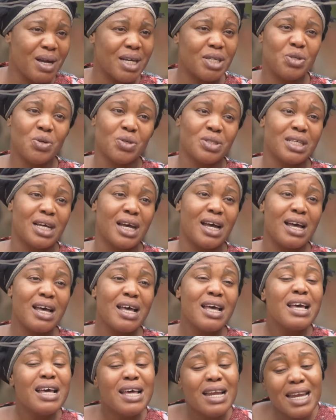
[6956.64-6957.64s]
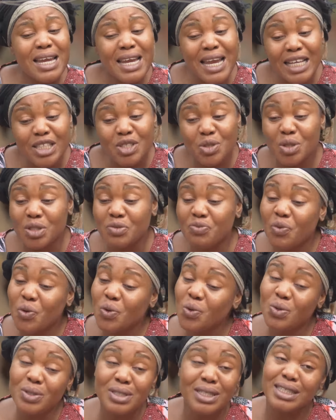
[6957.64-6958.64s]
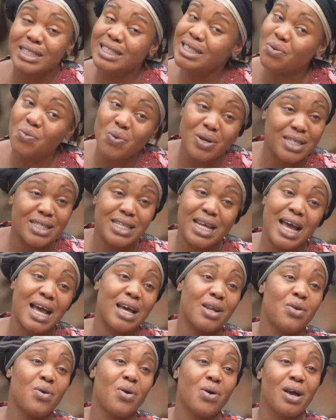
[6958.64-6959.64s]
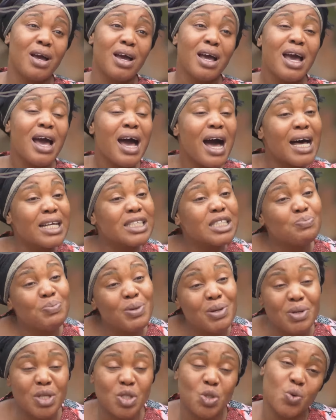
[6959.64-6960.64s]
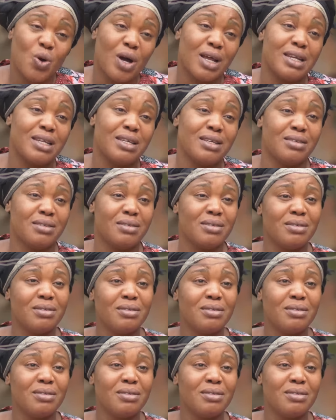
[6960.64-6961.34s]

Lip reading: my daughter, let us follow this thing with dialogue and spiritually.